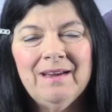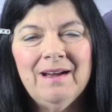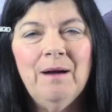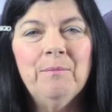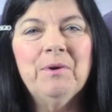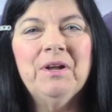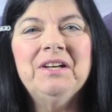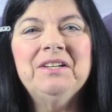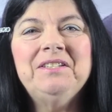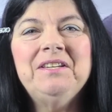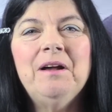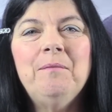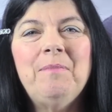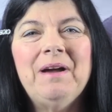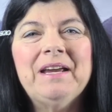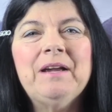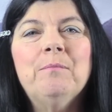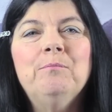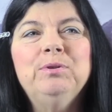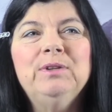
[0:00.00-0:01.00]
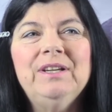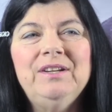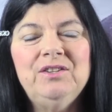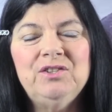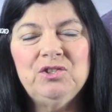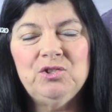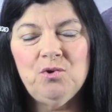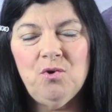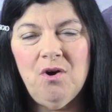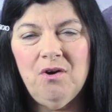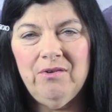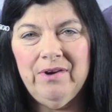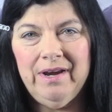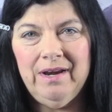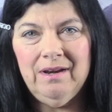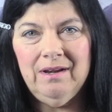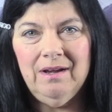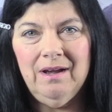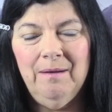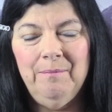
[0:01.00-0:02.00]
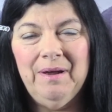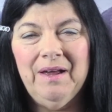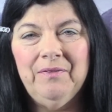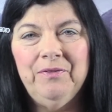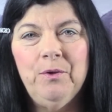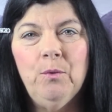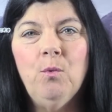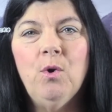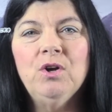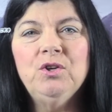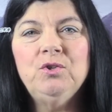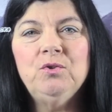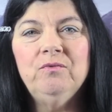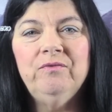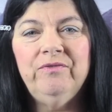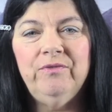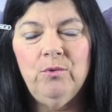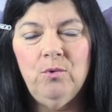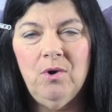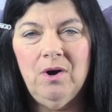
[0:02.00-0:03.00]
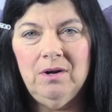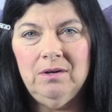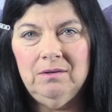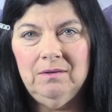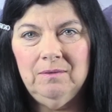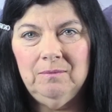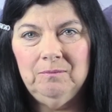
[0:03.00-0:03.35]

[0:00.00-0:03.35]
I'm going to tell my complete story about the 124